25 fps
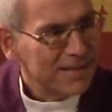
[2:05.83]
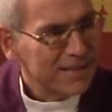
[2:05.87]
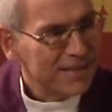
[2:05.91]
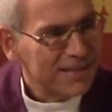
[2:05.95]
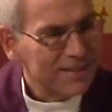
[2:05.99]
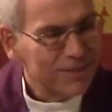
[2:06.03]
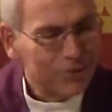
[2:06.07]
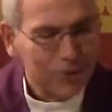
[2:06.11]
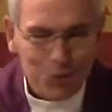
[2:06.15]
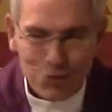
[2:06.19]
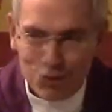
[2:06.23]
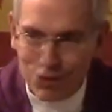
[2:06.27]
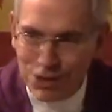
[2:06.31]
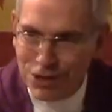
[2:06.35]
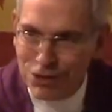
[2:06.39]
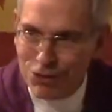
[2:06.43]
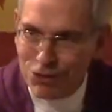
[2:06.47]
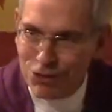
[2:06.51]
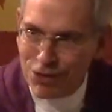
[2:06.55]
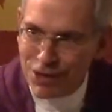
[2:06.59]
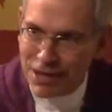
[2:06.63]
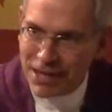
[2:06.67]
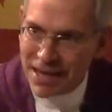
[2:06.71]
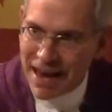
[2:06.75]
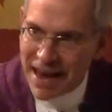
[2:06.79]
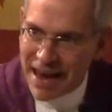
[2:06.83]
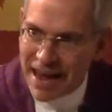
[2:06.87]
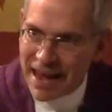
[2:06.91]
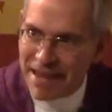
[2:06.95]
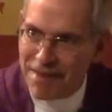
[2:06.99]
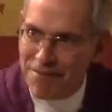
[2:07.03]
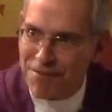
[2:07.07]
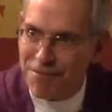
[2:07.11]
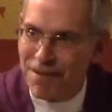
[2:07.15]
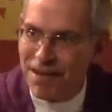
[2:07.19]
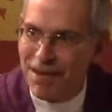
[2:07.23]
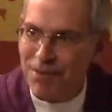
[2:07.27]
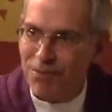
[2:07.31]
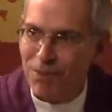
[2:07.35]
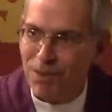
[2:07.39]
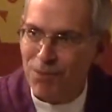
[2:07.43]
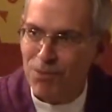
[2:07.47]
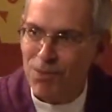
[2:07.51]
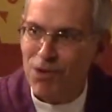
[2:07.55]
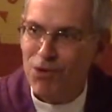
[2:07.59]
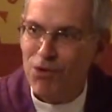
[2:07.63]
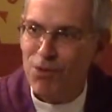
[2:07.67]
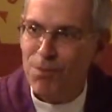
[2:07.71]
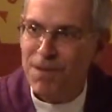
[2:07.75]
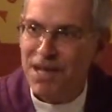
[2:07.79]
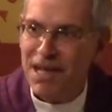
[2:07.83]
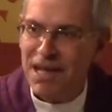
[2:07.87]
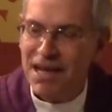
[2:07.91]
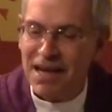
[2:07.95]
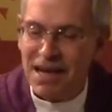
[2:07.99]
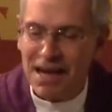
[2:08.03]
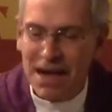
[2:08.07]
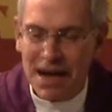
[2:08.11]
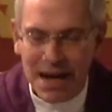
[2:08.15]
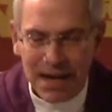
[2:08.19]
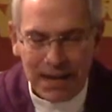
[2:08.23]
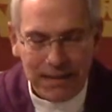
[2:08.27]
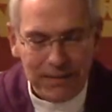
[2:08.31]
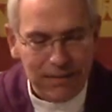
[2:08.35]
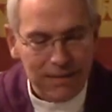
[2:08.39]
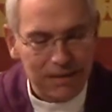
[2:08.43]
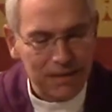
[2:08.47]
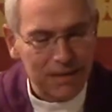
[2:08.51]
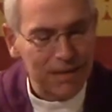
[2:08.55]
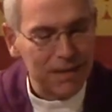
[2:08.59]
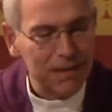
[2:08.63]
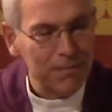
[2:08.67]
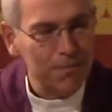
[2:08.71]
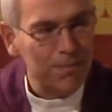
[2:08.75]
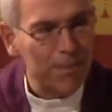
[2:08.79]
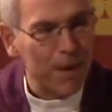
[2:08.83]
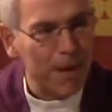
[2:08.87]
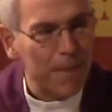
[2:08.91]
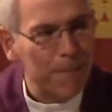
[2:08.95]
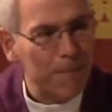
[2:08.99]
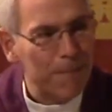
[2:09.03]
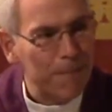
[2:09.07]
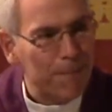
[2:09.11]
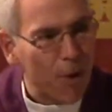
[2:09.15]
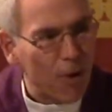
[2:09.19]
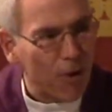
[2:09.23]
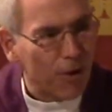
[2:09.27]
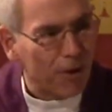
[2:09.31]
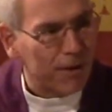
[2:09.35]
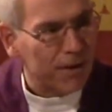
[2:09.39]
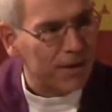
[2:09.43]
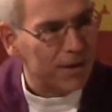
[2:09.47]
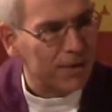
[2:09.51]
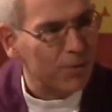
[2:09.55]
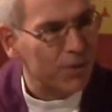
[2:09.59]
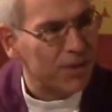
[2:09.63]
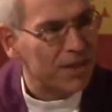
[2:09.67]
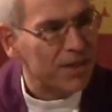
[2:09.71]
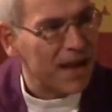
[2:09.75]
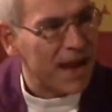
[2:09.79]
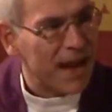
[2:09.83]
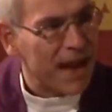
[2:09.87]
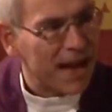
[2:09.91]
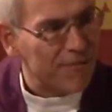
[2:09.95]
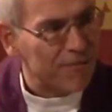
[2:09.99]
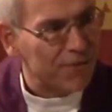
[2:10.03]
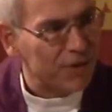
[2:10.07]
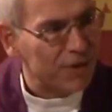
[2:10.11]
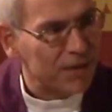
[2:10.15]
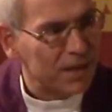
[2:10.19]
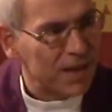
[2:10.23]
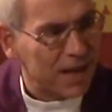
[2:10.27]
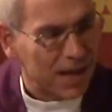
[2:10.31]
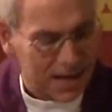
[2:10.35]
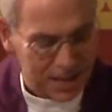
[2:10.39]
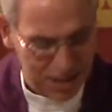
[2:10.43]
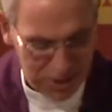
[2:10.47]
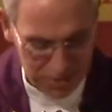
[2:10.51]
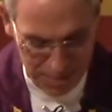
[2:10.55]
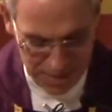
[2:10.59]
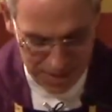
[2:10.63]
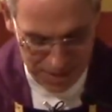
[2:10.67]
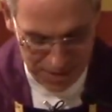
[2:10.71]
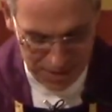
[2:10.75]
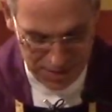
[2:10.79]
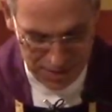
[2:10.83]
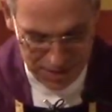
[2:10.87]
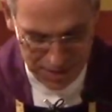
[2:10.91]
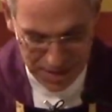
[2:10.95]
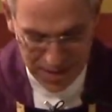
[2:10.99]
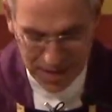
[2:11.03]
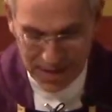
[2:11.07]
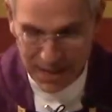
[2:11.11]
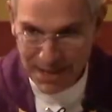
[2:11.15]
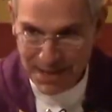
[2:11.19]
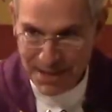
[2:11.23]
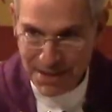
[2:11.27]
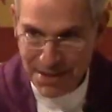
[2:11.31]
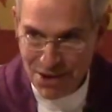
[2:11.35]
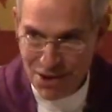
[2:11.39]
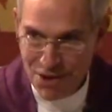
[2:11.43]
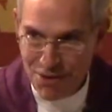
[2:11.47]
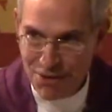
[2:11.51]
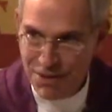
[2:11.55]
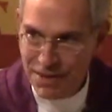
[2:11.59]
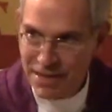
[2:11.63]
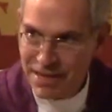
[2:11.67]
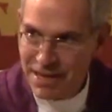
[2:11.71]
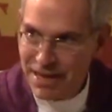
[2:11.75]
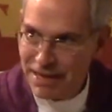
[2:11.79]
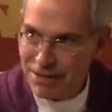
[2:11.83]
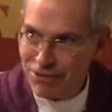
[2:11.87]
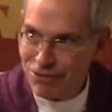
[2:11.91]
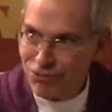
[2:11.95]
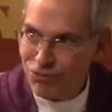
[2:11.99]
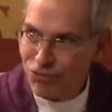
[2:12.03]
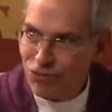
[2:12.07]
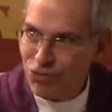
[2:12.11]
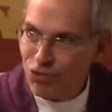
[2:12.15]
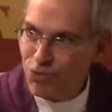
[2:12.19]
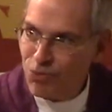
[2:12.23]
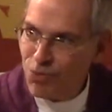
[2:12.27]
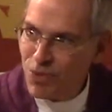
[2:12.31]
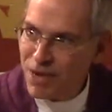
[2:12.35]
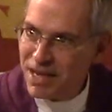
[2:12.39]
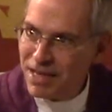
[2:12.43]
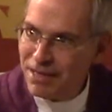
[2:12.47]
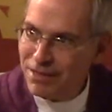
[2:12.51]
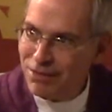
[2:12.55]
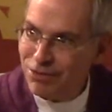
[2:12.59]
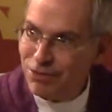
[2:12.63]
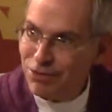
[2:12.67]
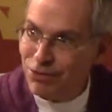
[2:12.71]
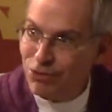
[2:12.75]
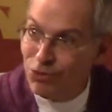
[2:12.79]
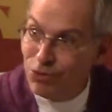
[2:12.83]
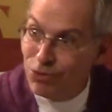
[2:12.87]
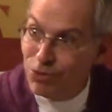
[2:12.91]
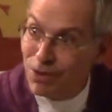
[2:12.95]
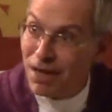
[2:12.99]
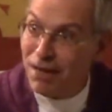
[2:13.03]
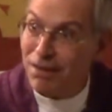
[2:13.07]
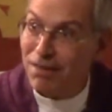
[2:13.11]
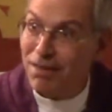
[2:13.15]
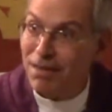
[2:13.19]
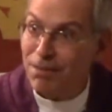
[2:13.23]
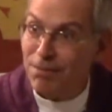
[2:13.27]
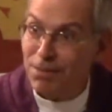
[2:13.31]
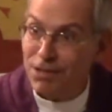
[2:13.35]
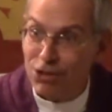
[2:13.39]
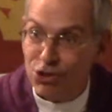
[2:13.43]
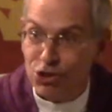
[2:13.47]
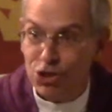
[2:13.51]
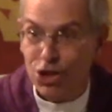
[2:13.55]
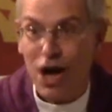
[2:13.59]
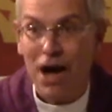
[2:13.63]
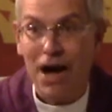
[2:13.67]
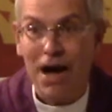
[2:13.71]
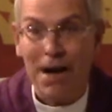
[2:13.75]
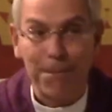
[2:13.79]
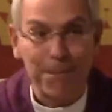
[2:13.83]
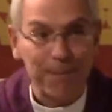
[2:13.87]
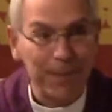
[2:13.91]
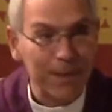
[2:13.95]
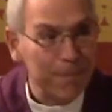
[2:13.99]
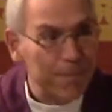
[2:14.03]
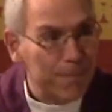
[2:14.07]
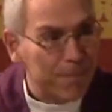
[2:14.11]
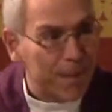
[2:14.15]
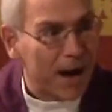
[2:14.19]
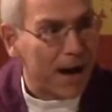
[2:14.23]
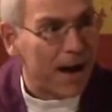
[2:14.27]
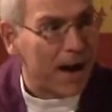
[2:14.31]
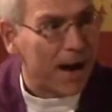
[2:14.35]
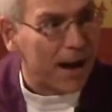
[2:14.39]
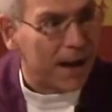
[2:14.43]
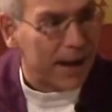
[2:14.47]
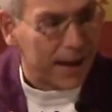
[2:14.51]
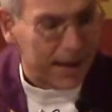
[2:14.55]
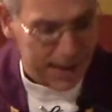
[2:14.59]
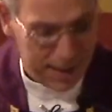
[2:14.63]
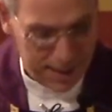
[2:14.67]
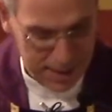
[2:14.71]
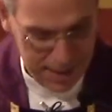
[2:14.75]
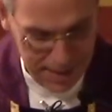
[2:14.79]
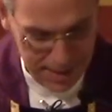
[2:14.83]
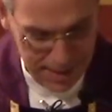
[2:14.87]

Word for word: And certainly during Advent, when we will be constantly bombarded with advertisements over the next three weeks to do nothing but shop and buy.